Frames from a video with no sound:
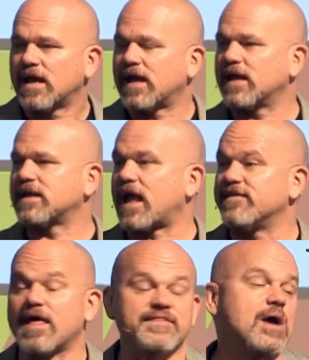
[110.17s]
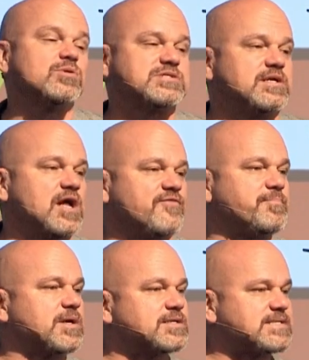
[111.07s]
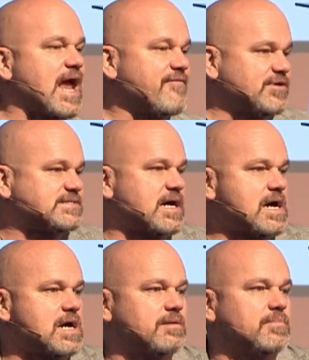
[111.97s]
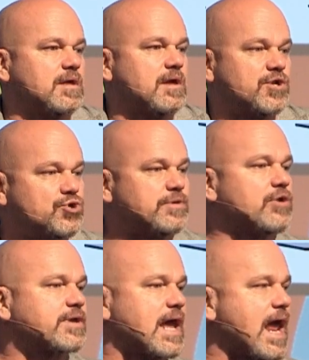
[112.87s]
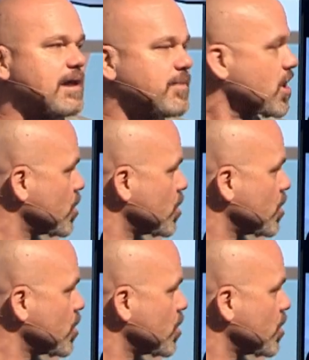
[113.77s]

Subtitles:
And that wasn't enough, because every time a new year came,